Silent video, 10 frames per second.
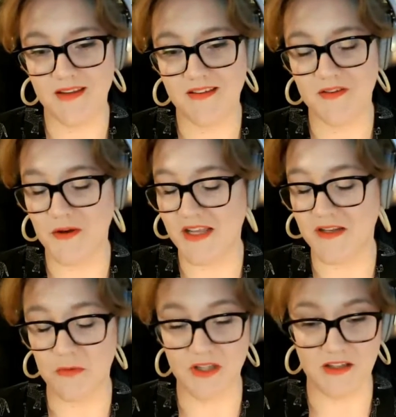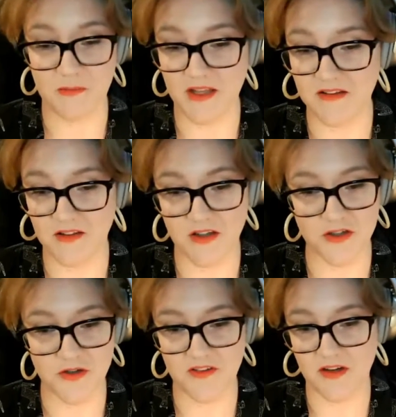So again, that really depends on the
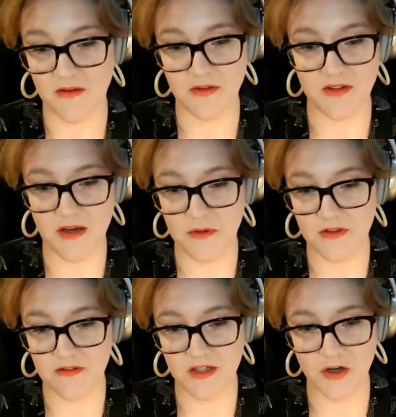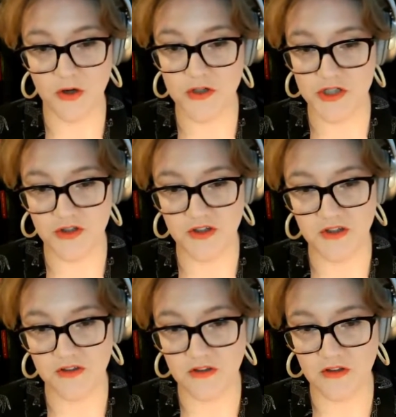countries, and I would encourage you
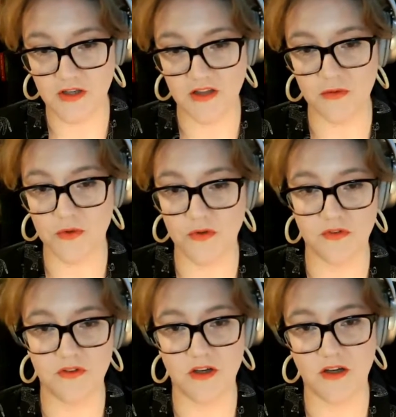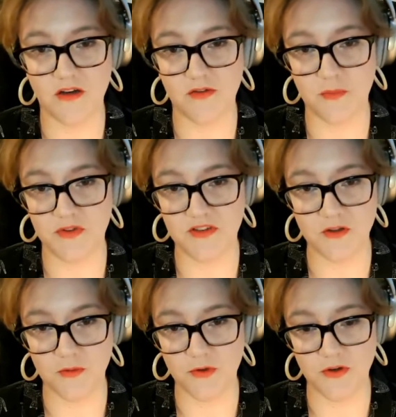to look at the rules of the
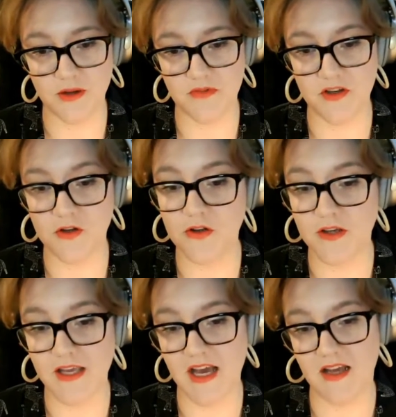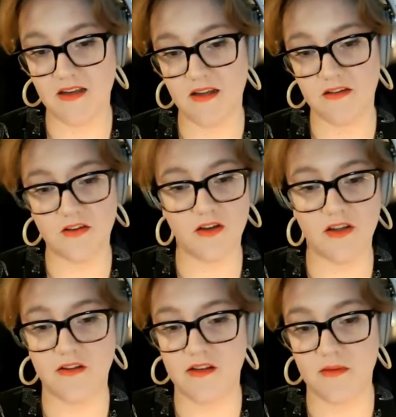particular programs that you're looking at, and
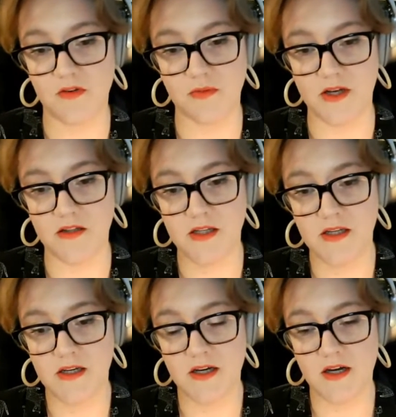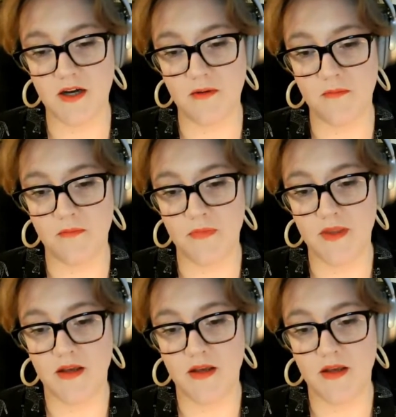talking to them as well. In